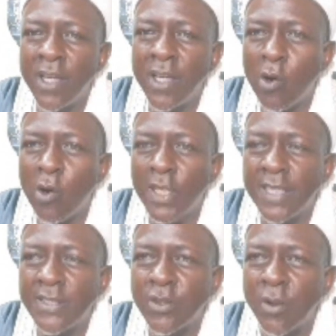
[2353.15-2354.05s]
have
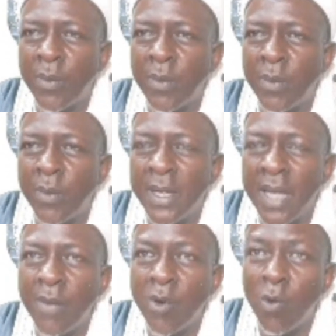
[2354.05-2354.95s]
taken cognizance
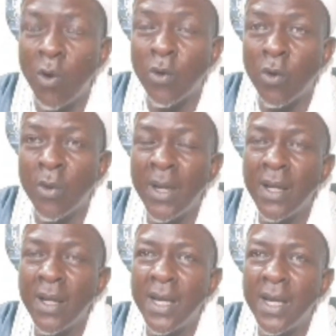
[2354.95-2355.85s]
of the pandemic
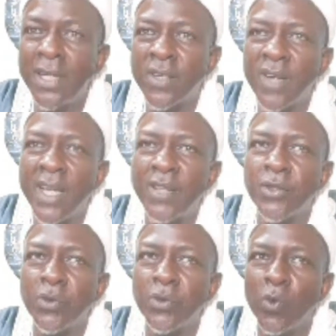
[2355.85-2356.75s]
world over and
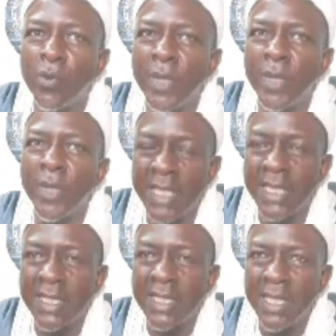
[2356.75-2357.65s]
tried to
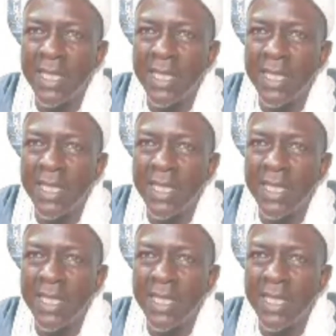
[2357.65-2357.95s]
mitigate,